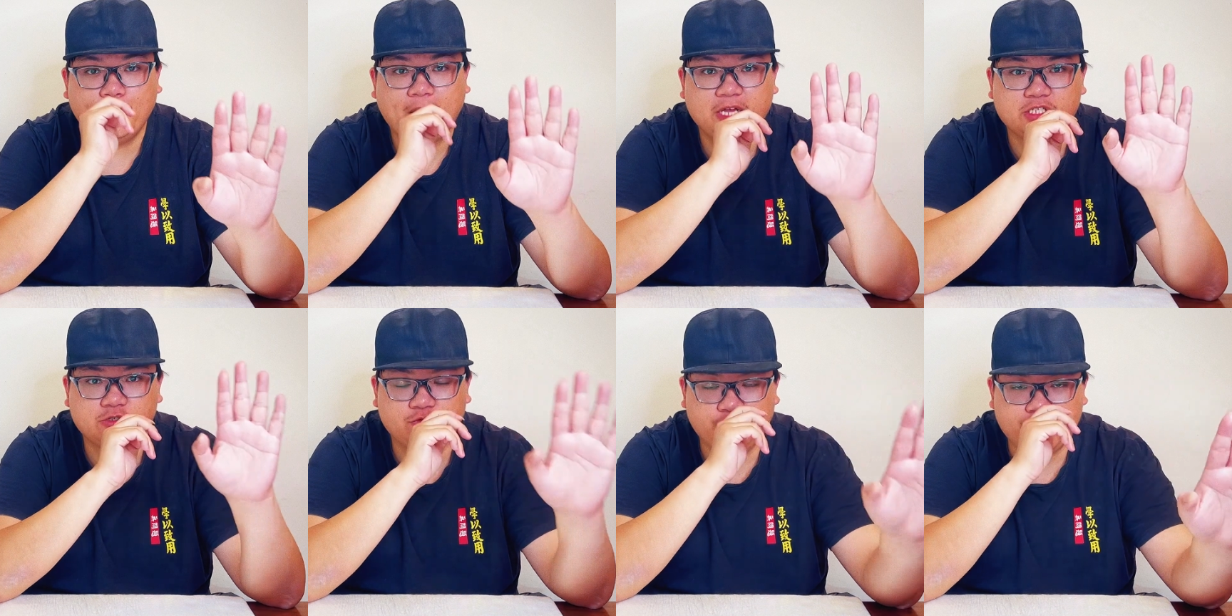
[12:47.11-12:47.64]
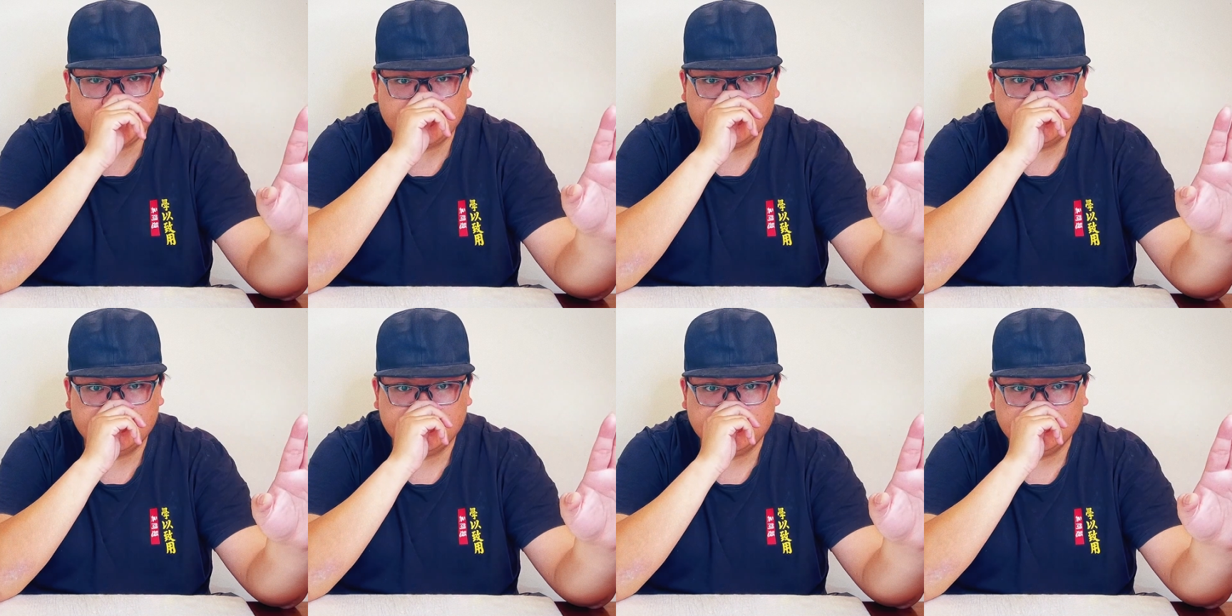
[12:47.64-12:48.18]
parts red,
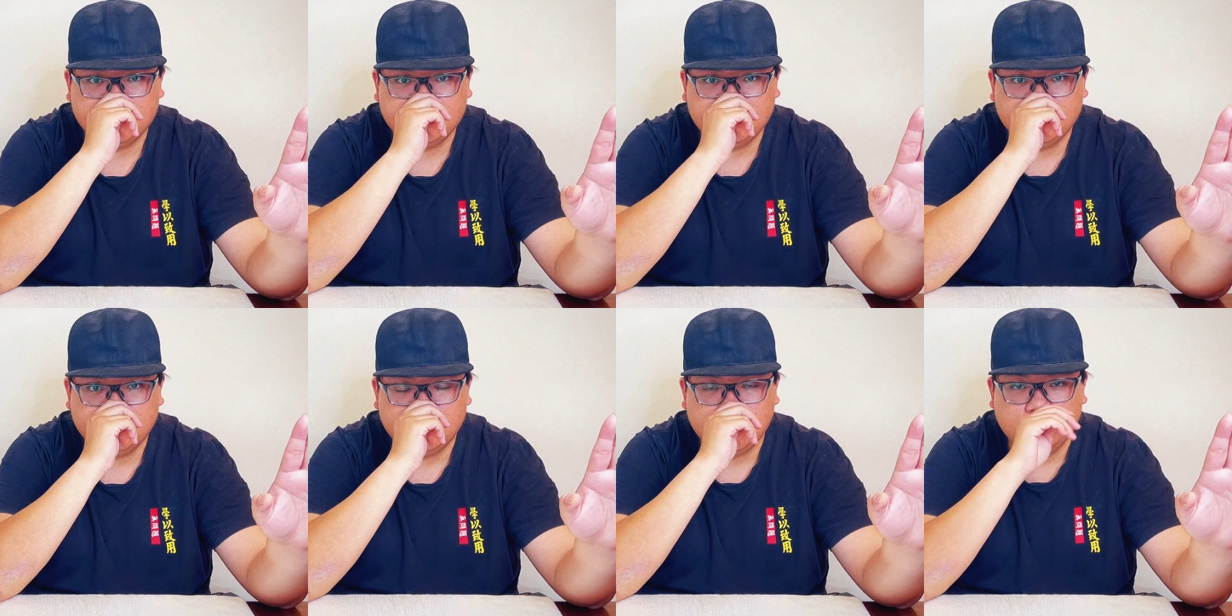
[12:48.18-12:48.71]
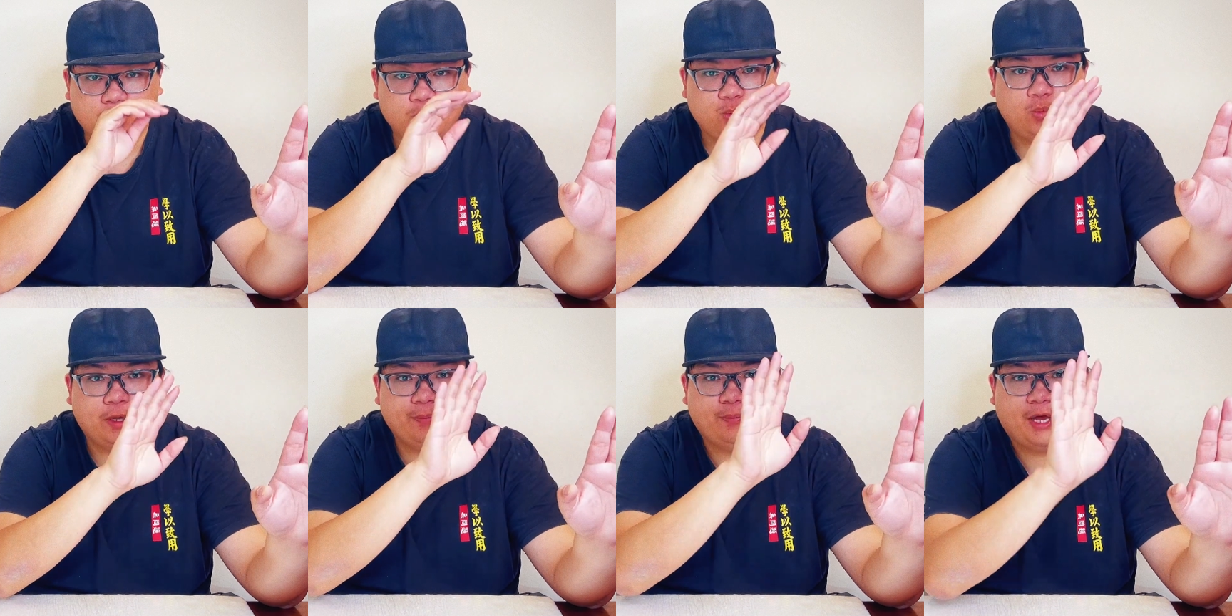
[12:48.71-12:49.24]

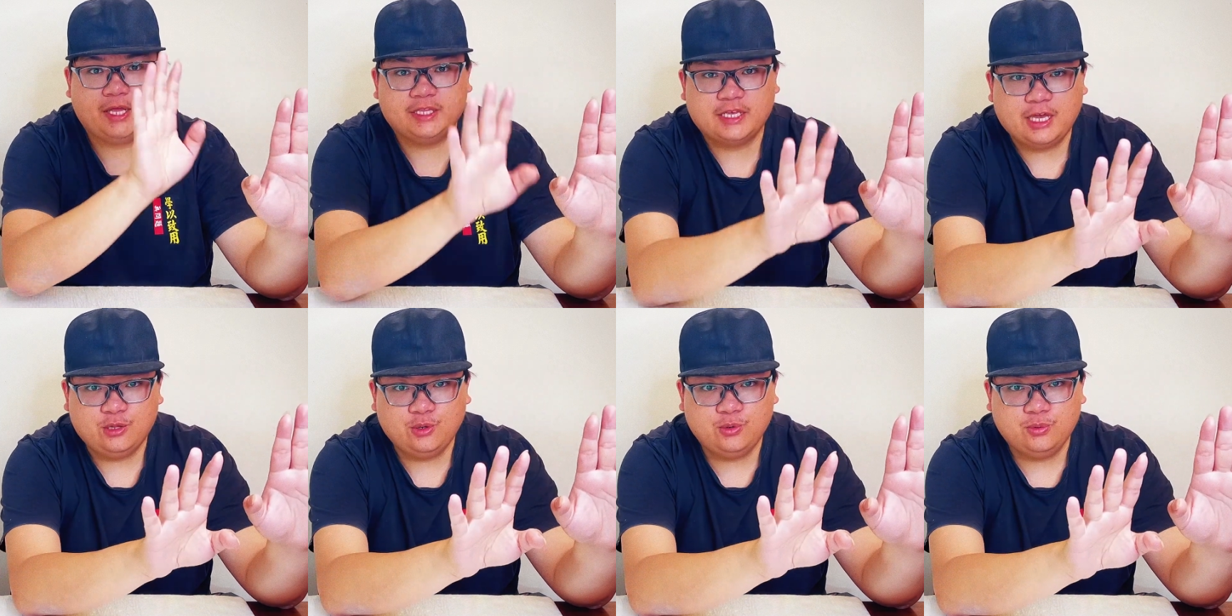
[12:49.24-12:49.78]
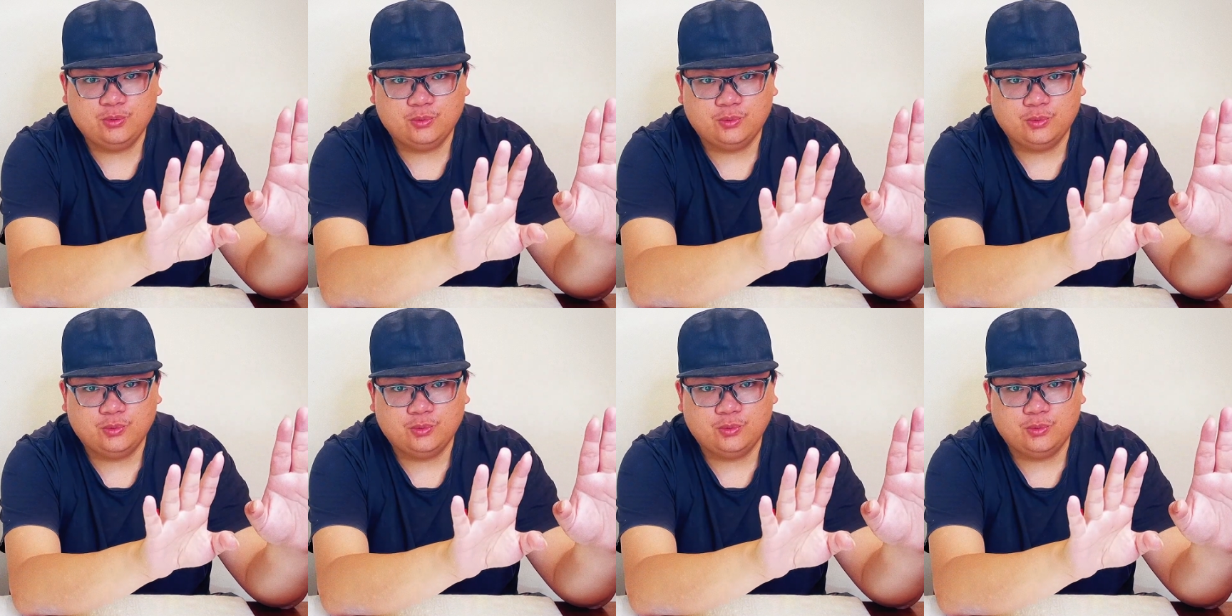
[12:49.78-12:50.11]
1 part yellow,